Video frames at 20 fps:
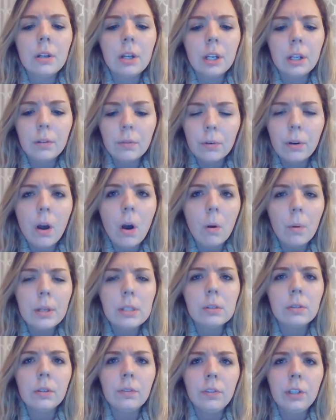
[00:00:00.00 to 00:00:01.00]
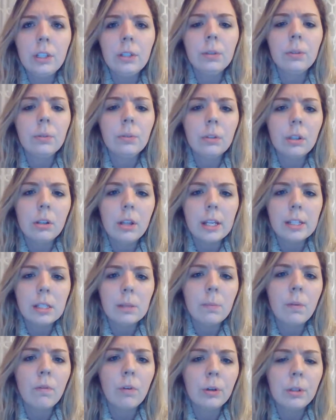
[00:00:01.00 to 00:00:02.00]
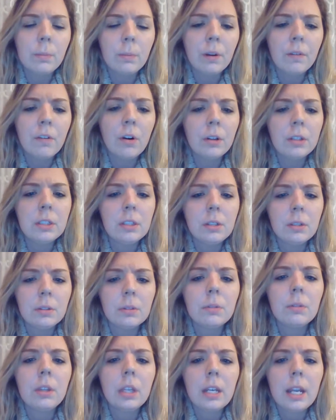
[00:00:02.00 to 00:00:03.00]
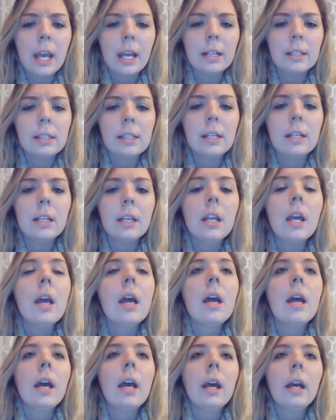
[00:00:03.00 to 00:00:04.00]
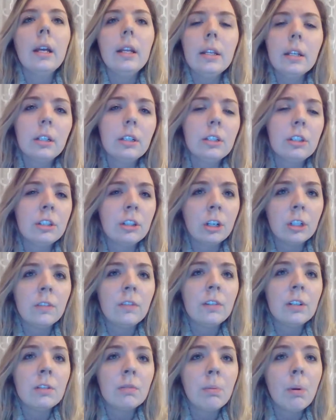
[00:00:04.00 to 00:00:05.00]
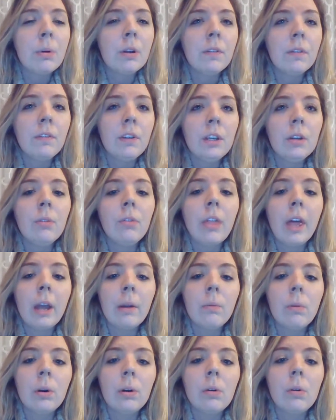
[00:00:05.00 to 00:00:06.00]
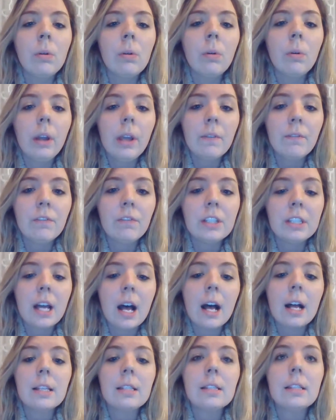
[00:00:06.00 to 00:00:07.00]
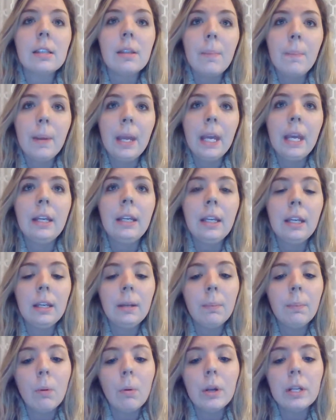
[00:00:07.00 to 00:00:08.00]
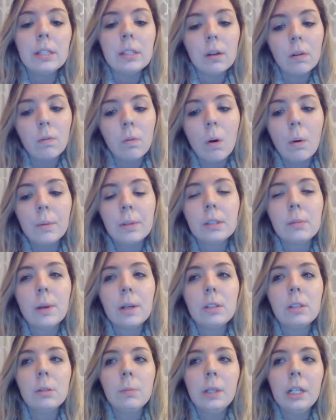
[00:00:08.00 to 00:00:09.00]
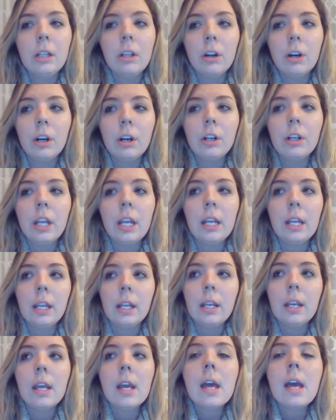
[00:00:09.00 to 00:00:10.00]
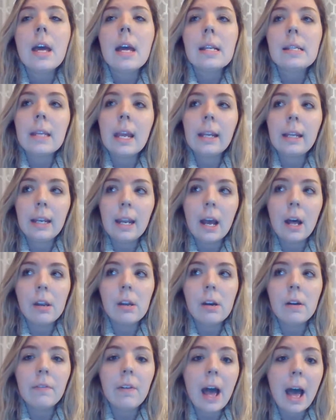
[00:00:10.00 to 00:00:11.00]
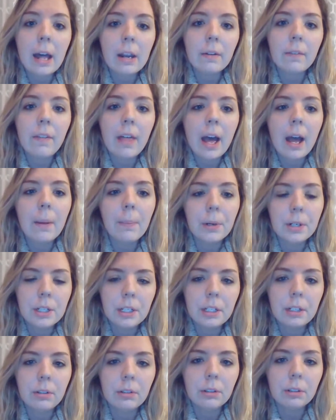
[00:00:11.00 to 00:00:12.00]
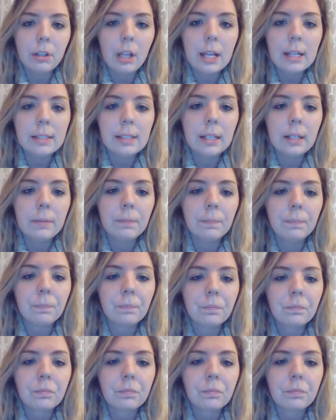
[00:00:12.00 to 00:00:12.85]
And always review the lesson before you move on to the next. And in a constructivist point of view, they will emphasize the big key points of what was supposed to be learned and taken out of that particular lesson.